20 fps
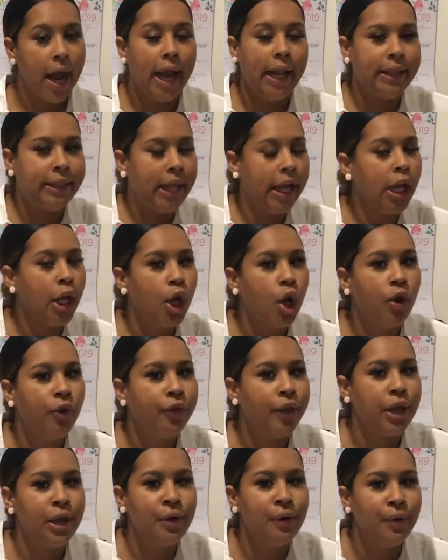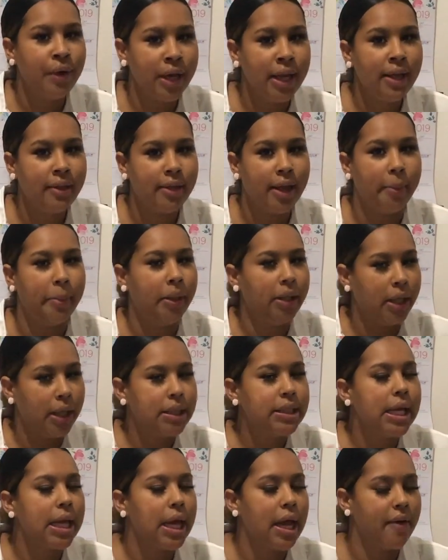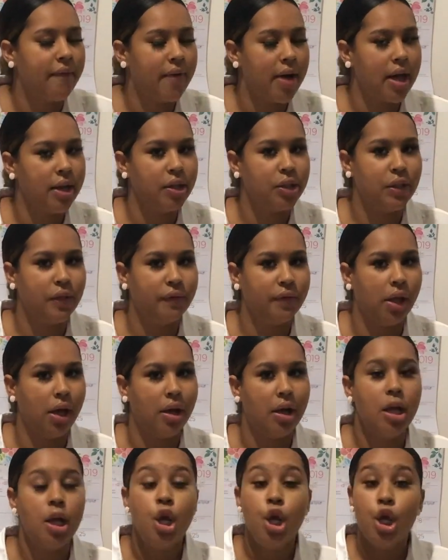And they know that you need them and they take advantage of that.